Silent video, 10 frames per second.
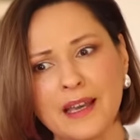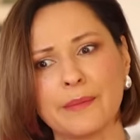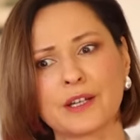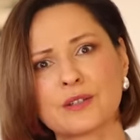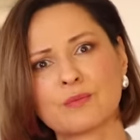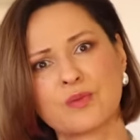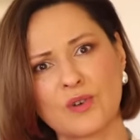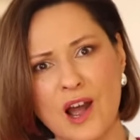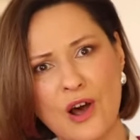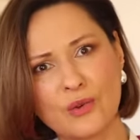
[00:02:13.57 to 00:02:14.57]
Because
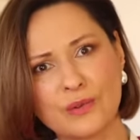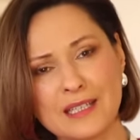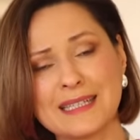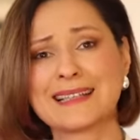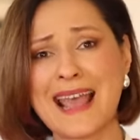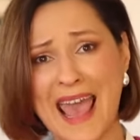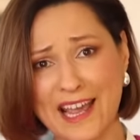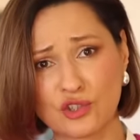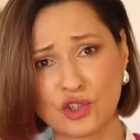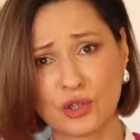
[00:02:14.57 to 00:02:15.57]
brown is
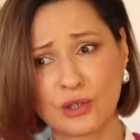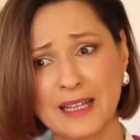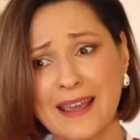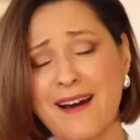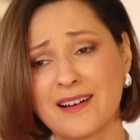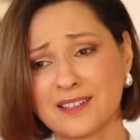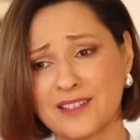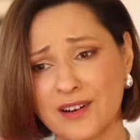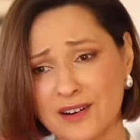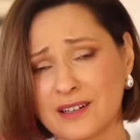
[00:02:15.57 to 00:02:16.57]
actually a
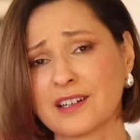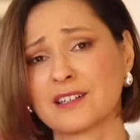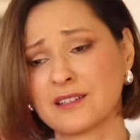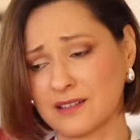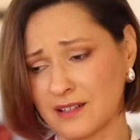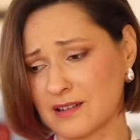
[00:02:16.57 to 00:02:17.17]
darker,